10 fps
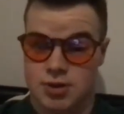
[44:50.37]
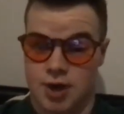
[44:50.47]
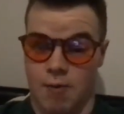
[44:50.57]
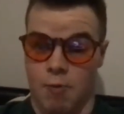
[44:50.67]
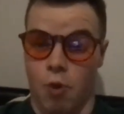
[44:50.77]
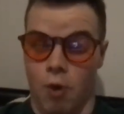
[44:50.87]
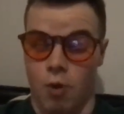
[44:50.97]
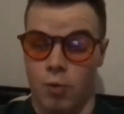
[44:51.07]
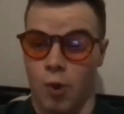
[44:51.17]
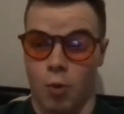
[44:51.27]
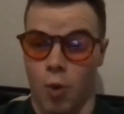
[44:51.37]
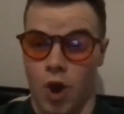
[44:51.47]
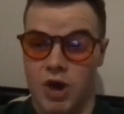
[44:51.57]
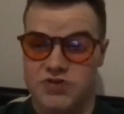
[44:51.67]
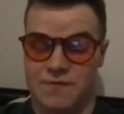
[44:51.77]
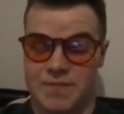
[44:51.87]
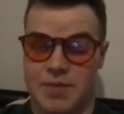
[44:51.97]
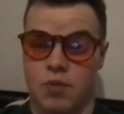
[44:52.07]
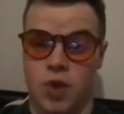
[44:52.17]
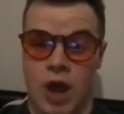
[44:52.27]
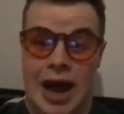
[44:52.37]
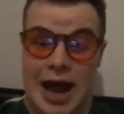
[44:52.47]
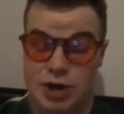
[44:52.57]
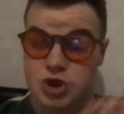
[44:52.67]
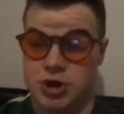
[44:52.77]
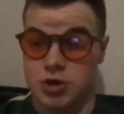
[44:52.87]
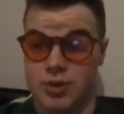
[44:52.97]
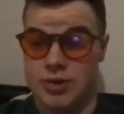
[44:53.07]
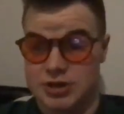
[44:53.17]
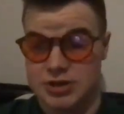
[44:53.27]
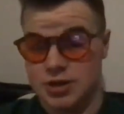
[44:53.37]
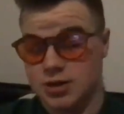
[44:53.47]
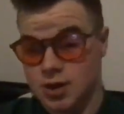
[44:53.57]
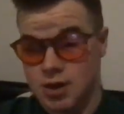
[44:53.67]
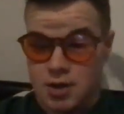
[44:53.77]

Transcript: like what works for people that are actually doing this thing,